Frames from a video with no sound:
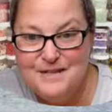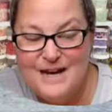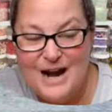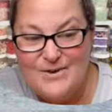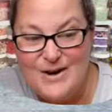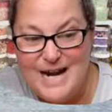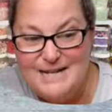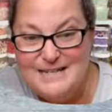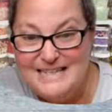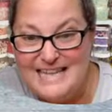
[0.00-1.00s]
All
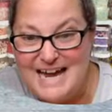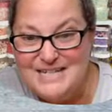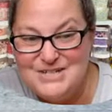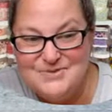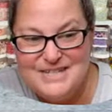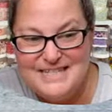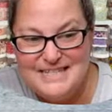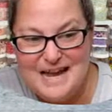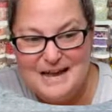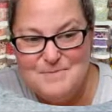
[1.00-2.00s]
right. Night, Teresa.
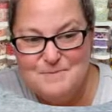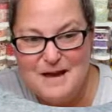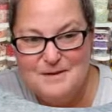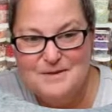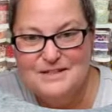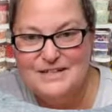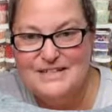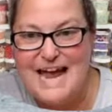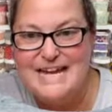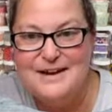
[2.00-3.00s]
Night, Miss Pamela. Good
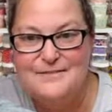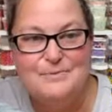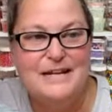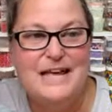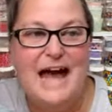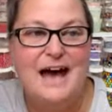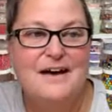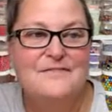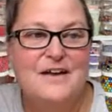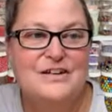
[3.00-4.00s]
night, everybody.
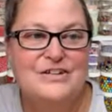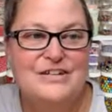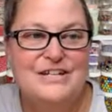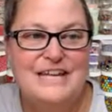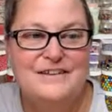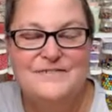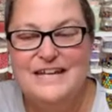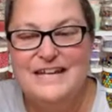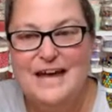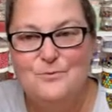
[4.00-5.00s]
Have a good
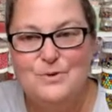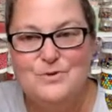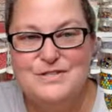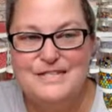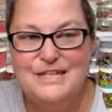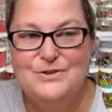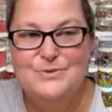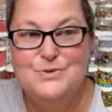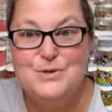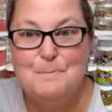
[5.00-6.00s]
evening. And we will see
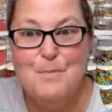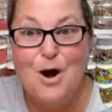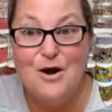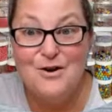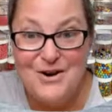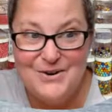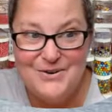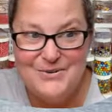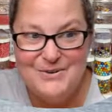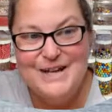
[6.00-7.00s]
you
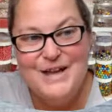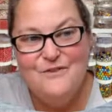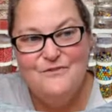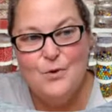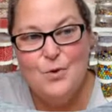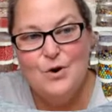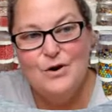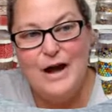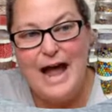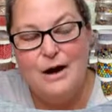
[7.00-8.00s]
tomorrow
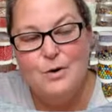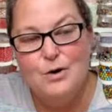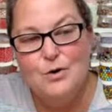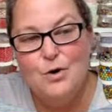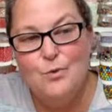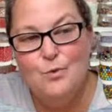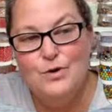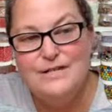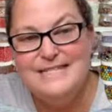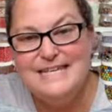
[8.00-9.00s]
for our
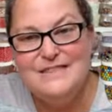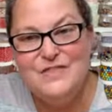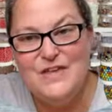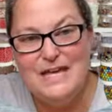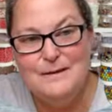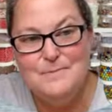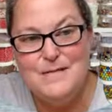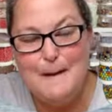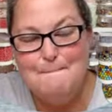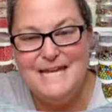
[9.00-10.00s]
woodsy themed
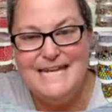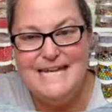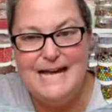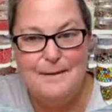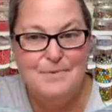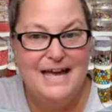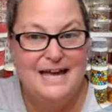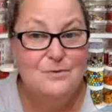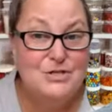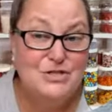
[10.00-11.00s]
mini
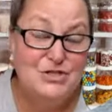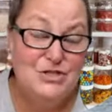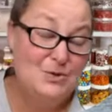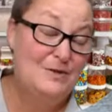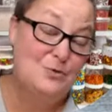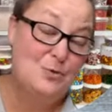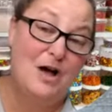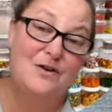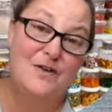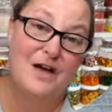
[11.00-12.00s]
cupcake, which is 2 of
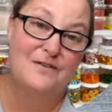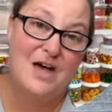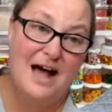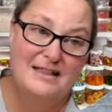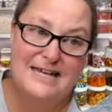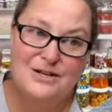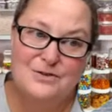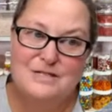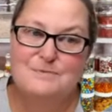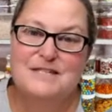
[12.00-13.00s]
12 of the holiday
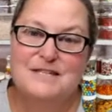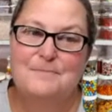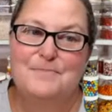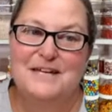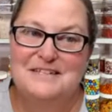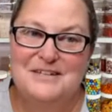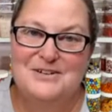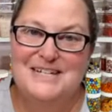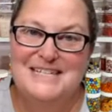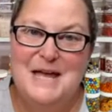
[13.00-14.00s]
Christmas cupcake
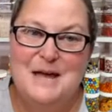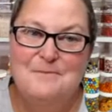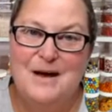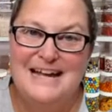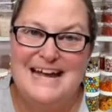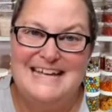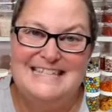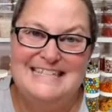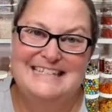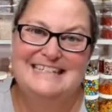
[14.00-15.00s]
series. Bye, guys.